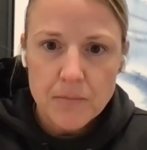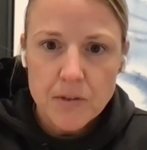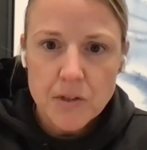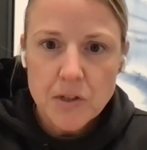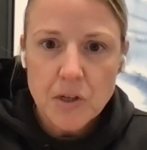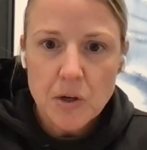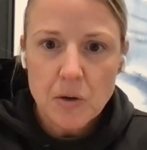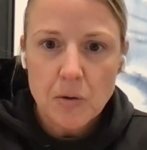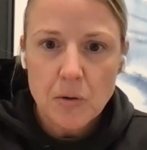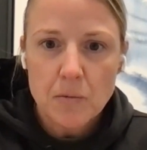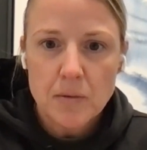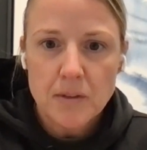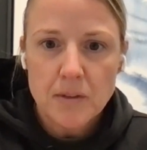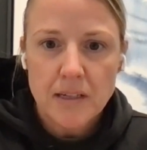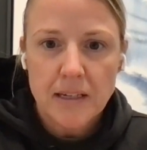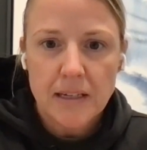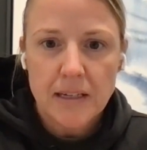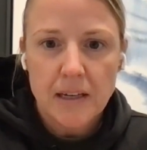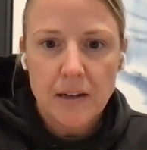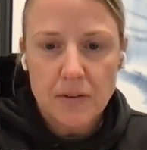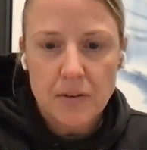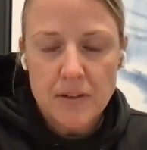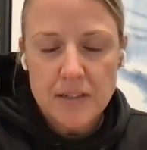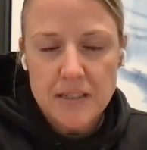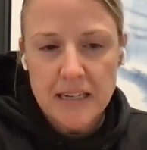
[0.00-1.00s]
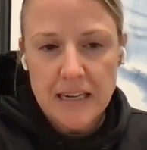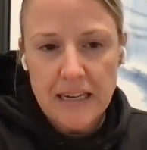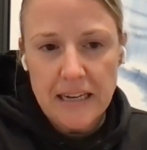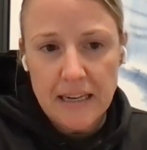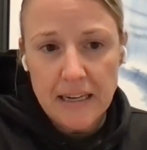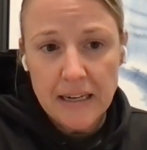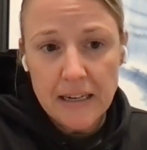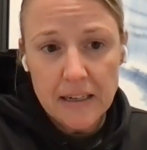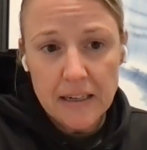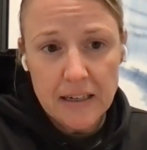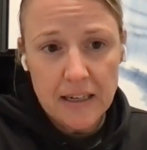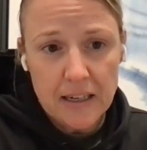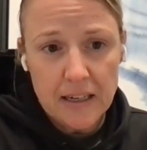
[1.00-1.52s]
So it was a give and
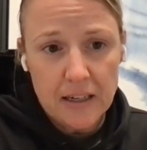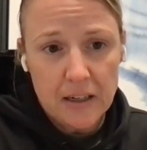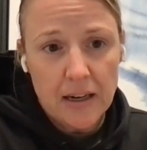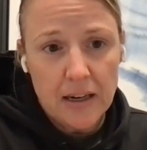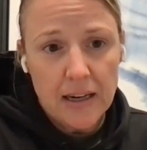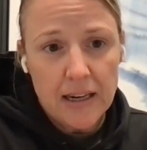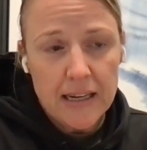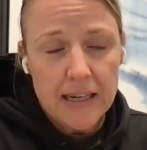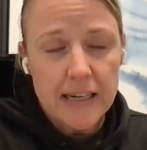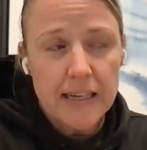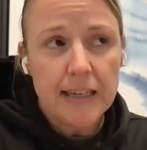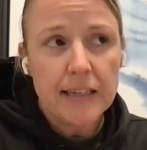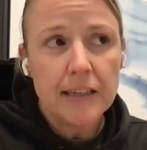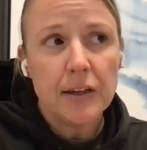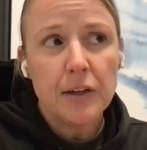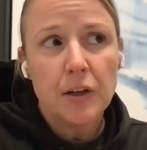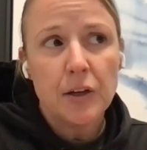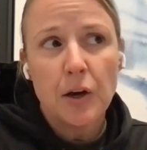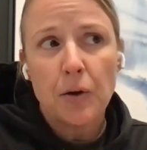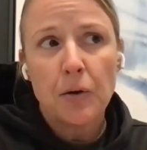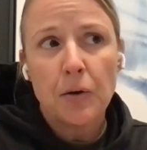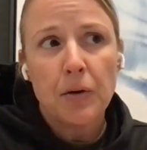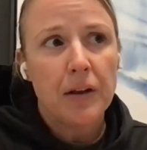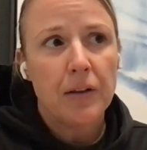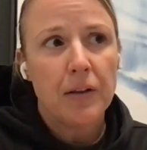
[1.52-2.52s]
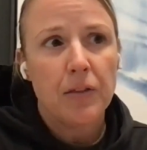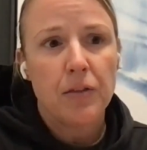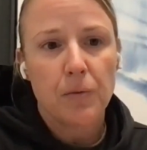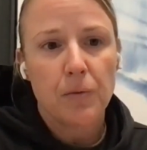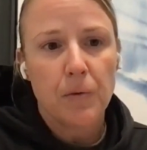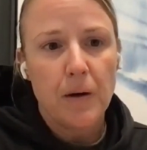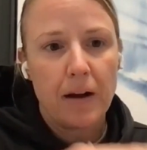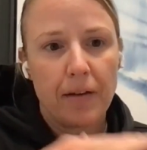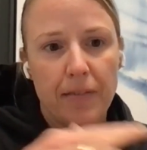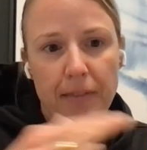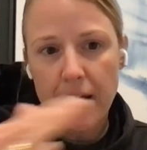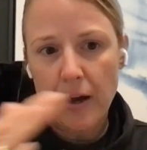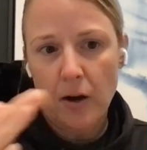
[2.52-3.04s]
take. And he noted
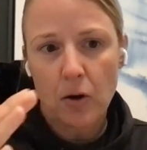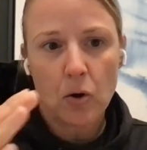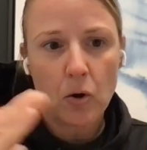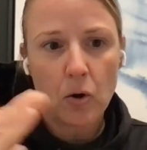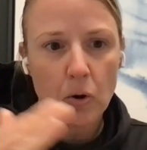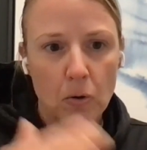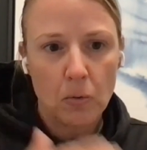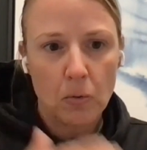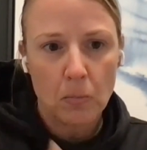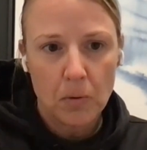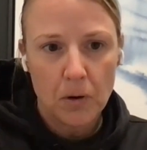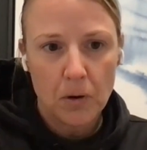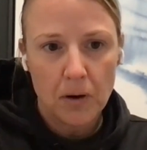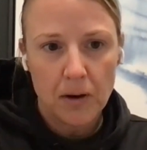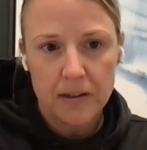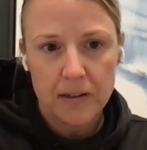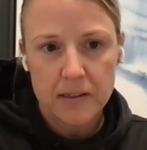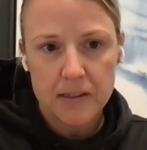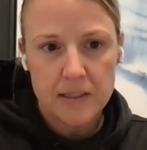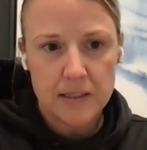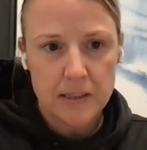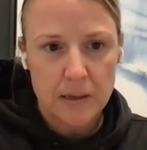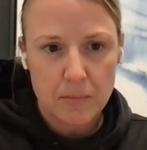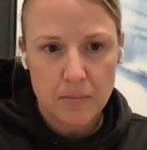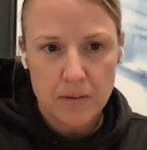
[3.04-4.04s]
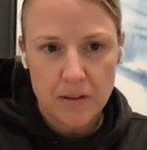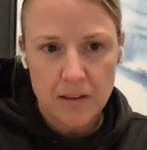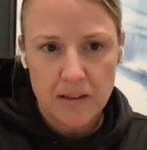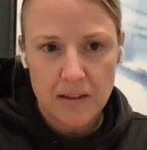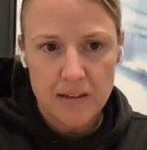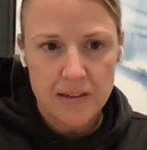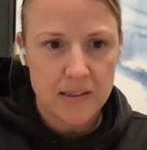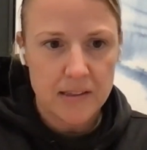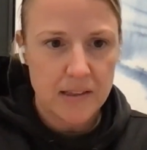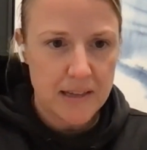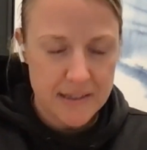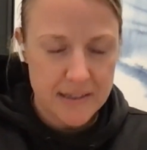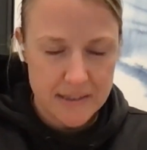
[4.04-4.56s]
throughout that whole book some of
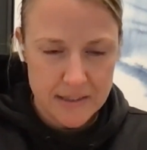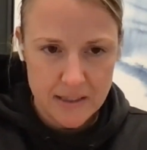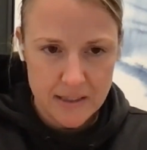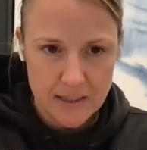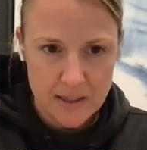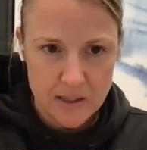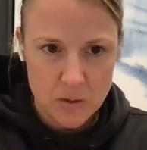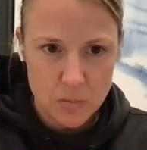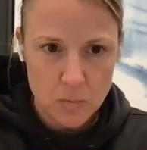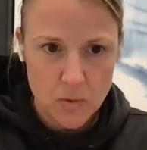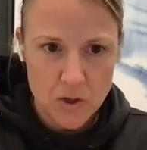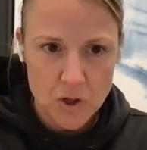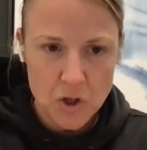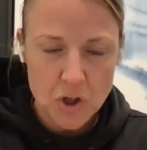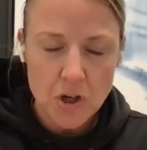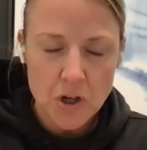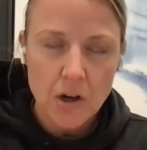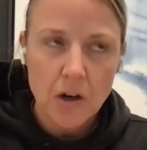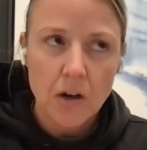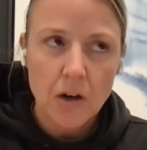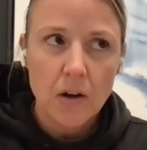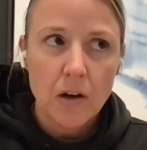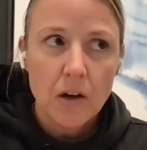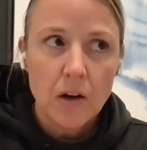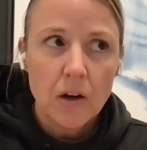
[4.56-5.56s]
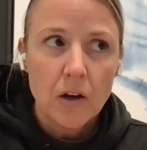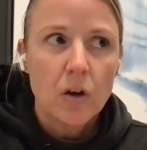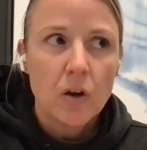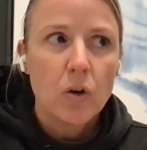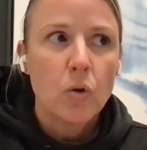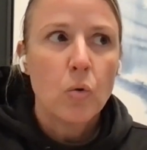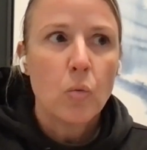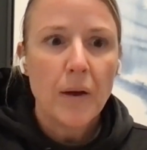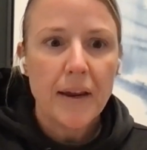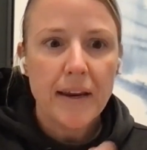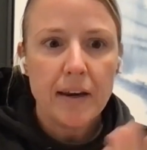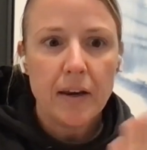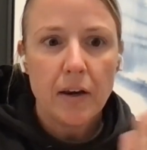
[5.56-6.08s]
these lessons, which
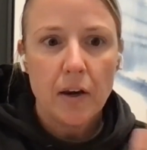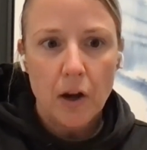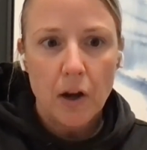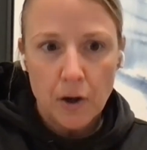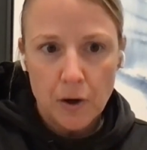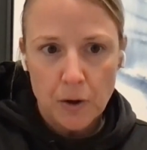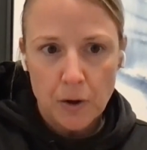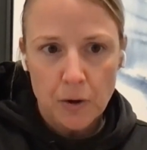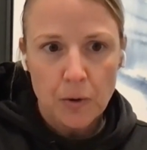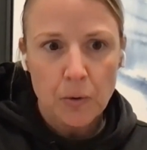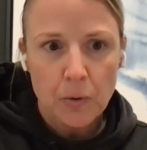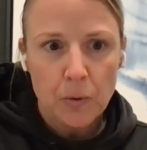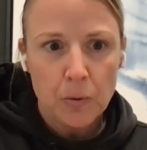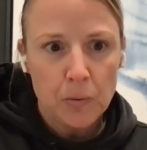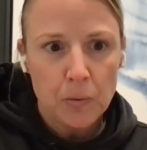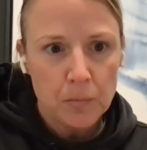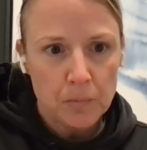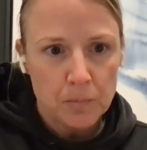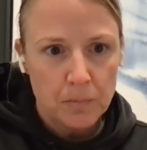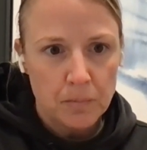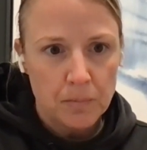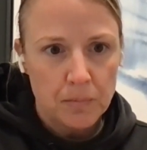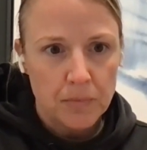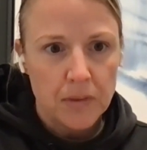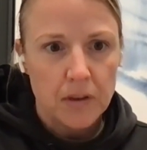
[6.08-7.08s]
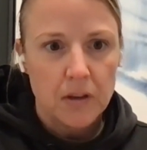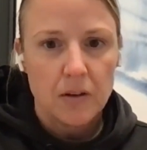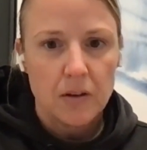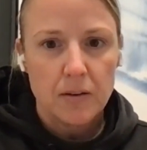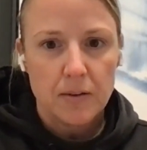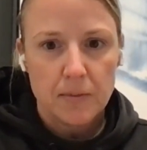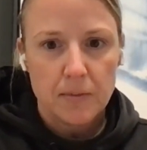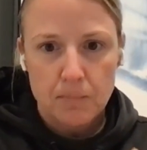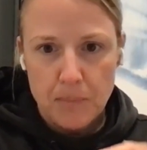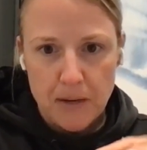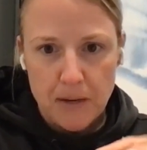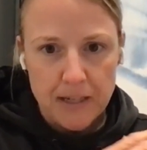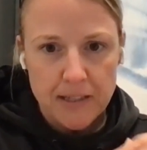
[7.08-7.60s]
we know
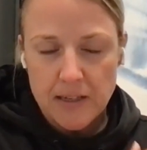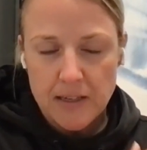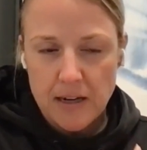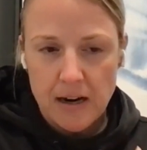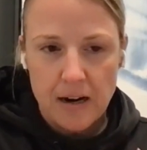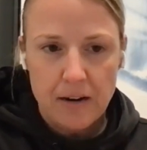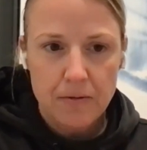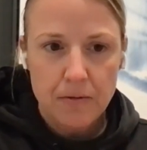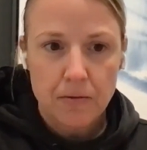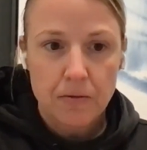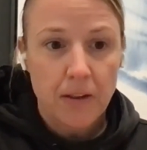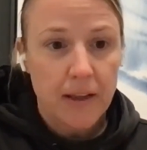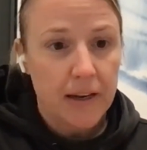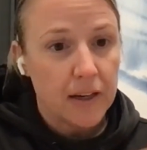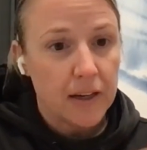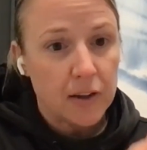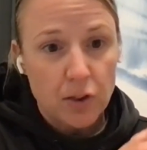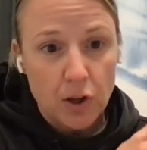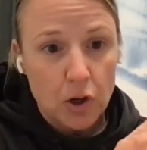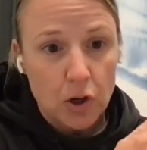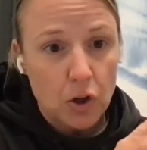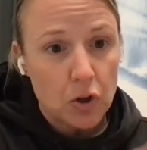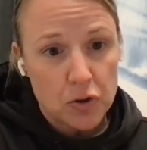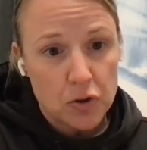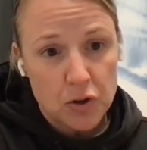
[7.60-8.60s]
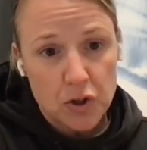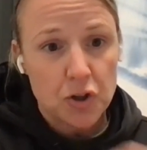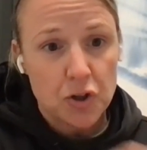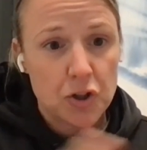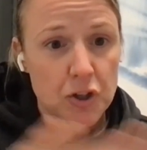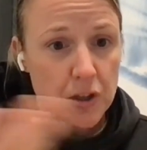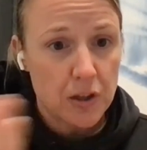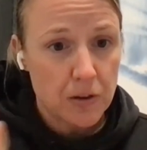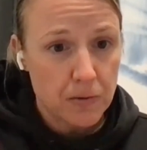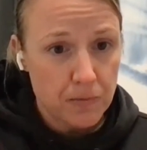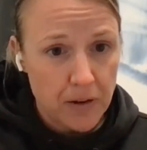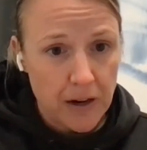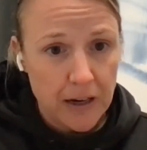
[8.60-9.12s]
based off of like the closer
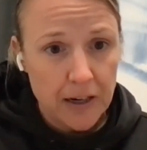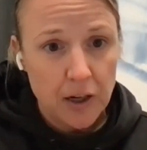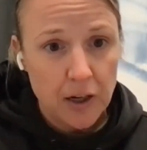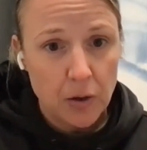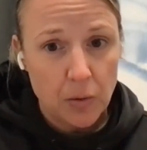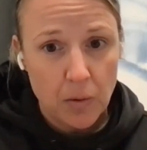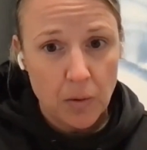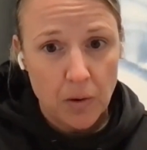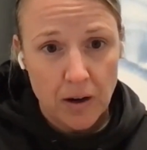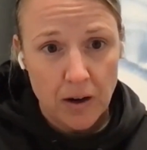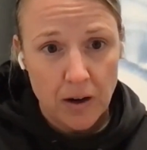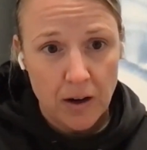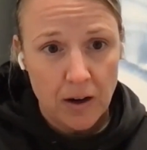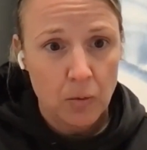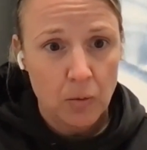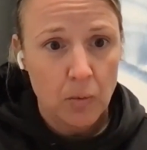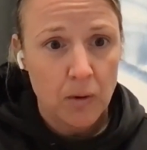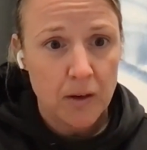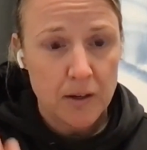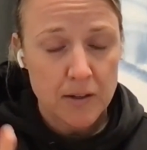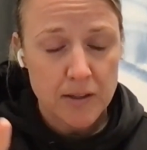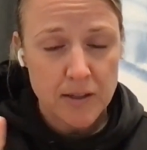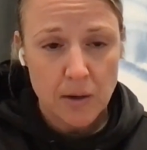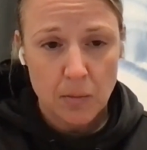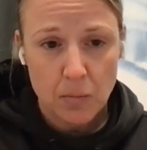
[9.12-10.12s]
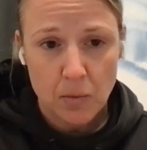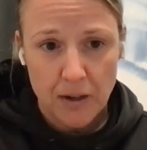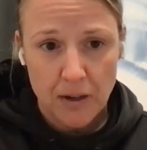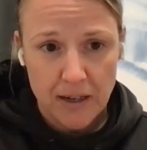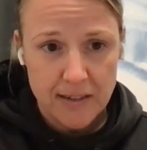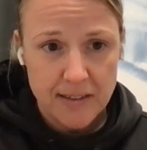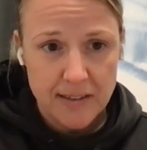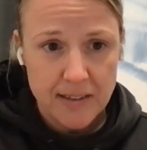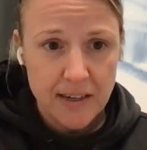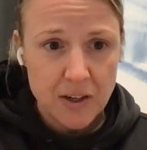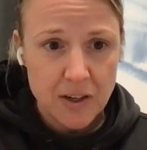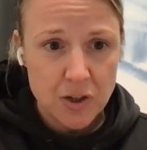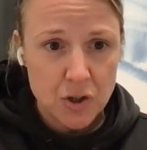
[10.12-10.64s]
to the fight you are, when someone
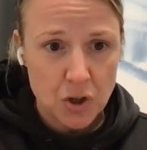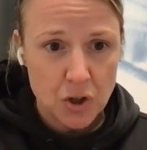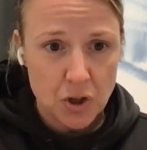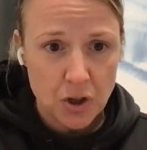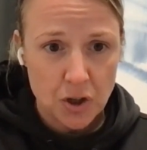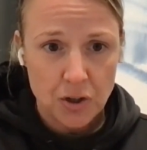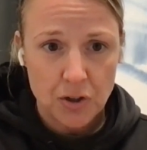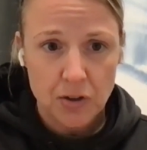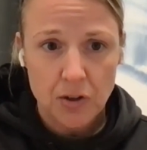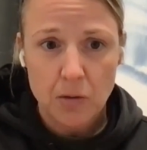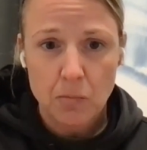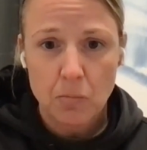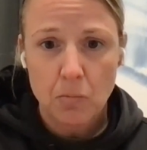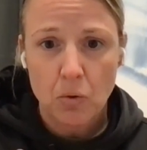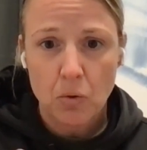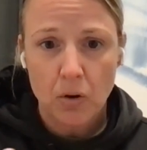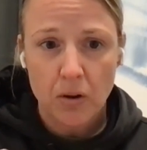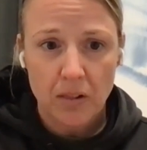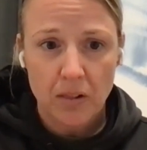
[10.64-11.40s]
gets injured, the